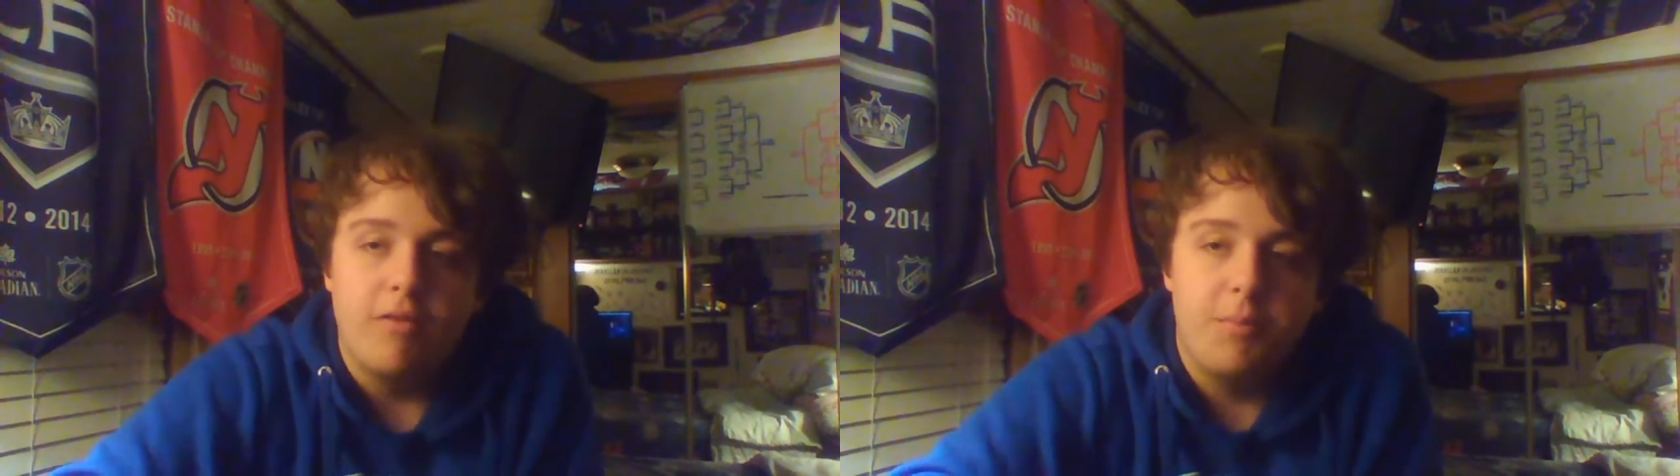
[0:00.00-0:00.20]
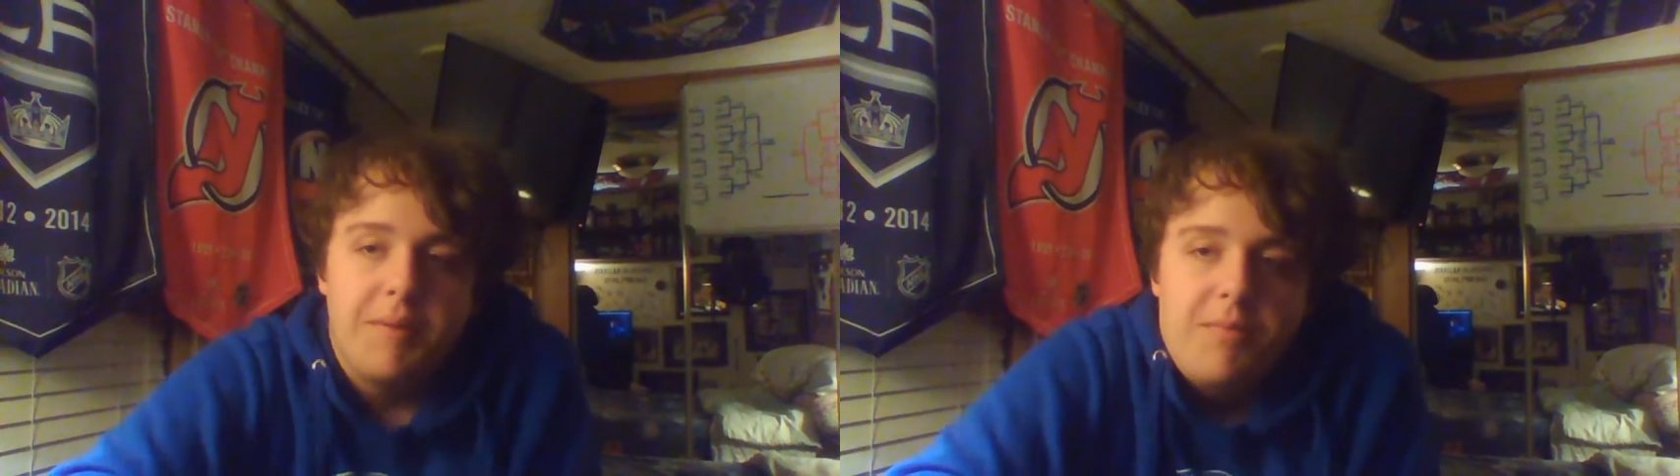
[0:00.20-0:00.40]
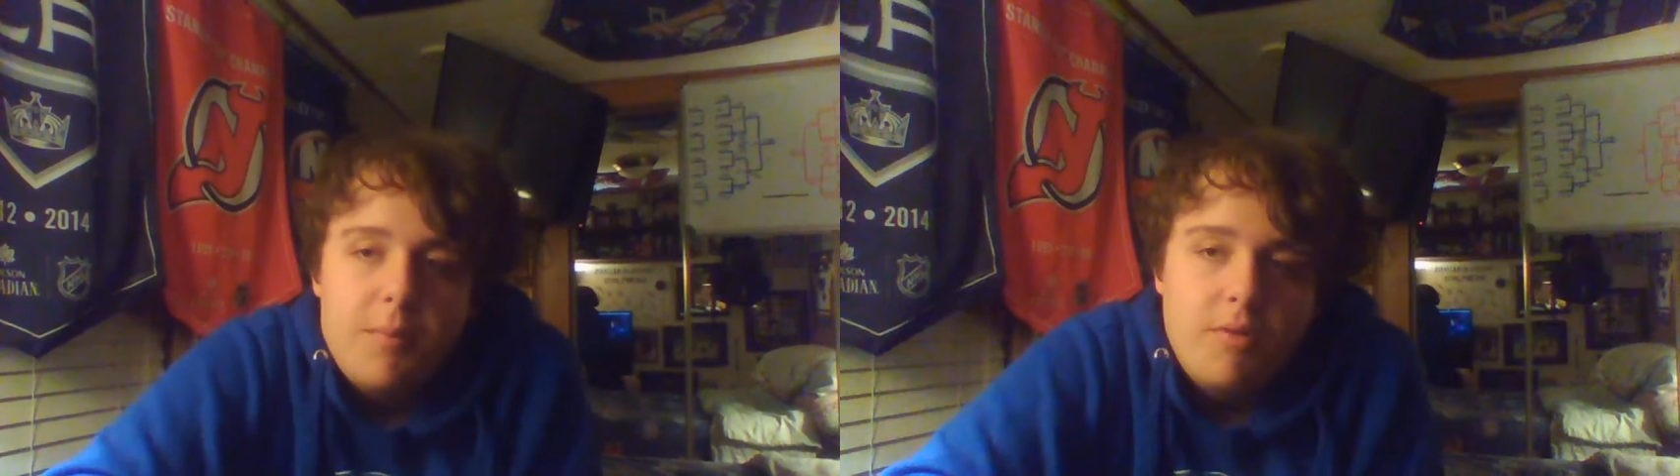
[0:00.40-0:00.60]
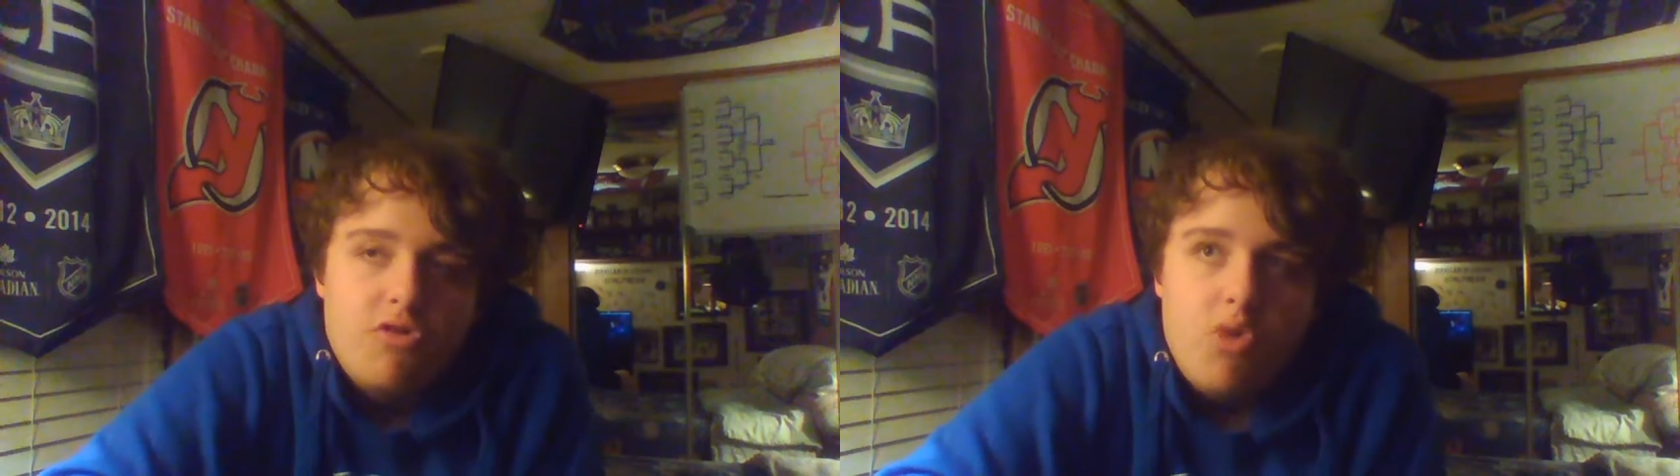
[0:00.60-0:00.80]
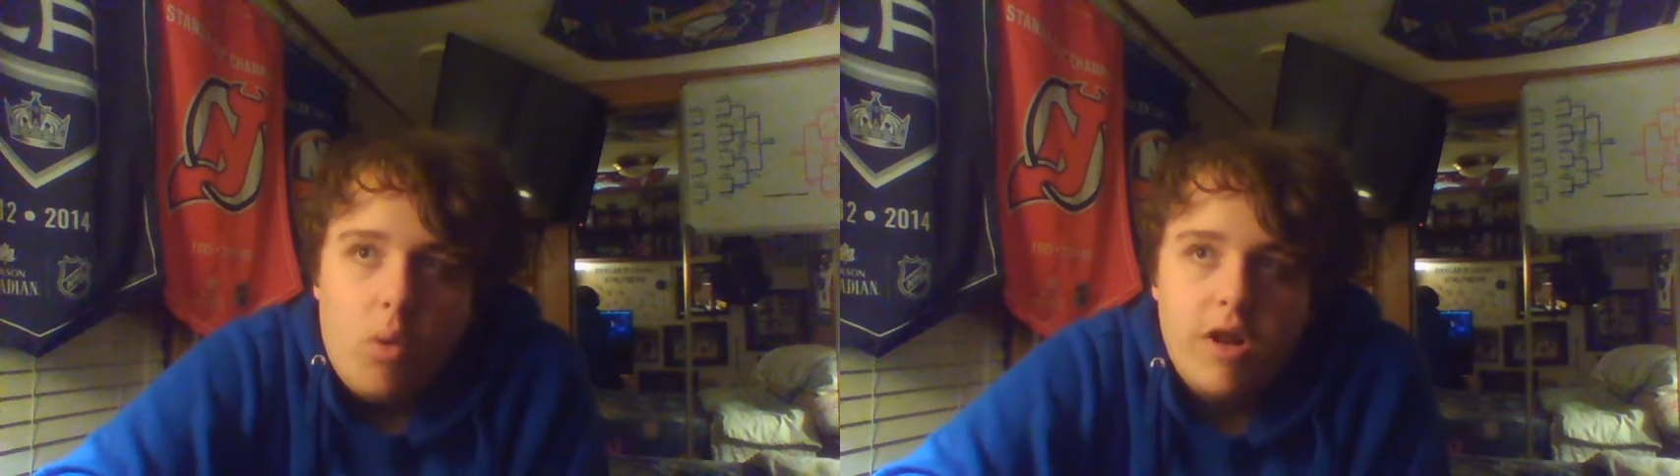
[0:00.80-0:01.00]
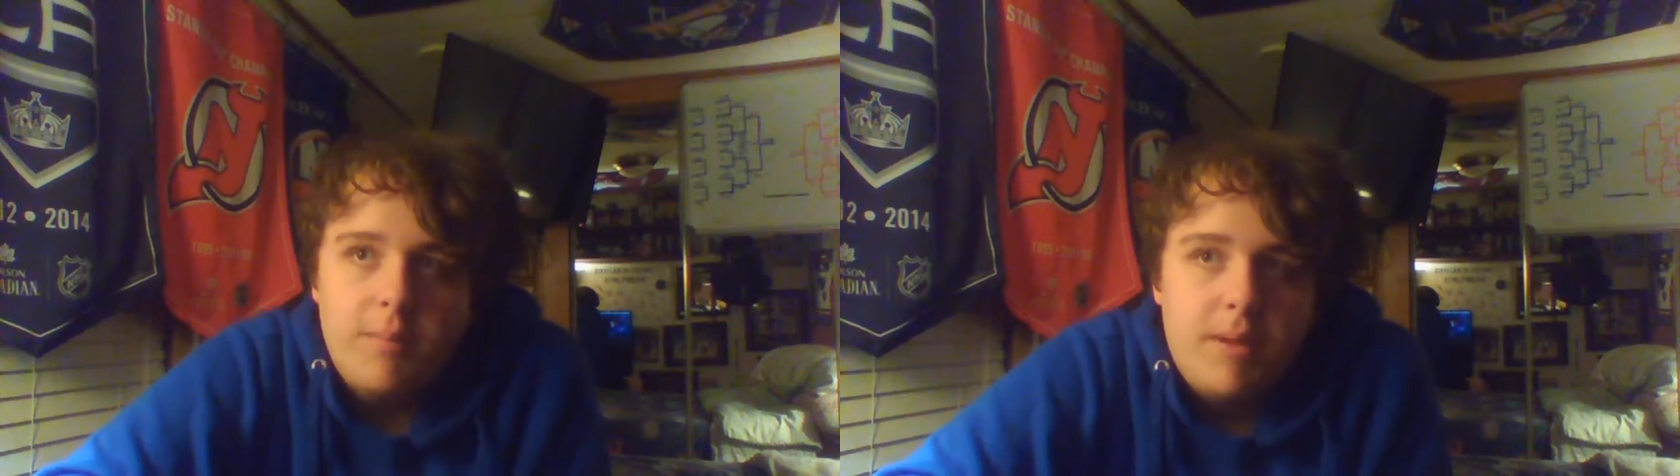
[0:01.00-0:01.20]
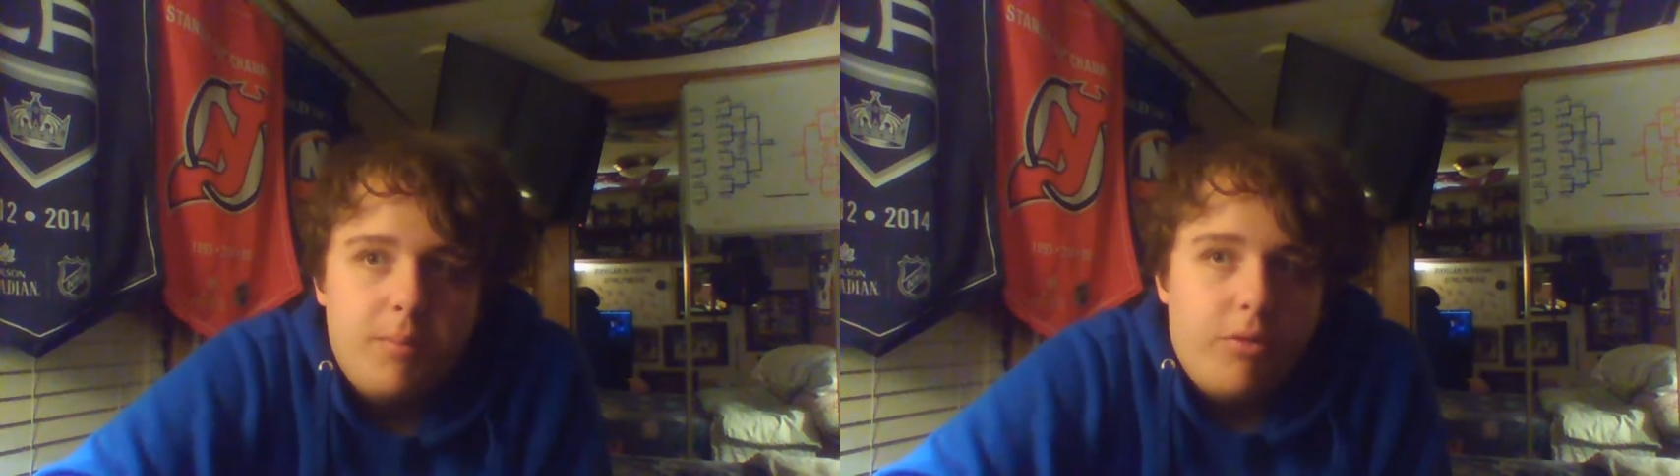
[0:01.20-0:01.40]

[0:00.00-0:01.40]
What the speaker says: But the majority of people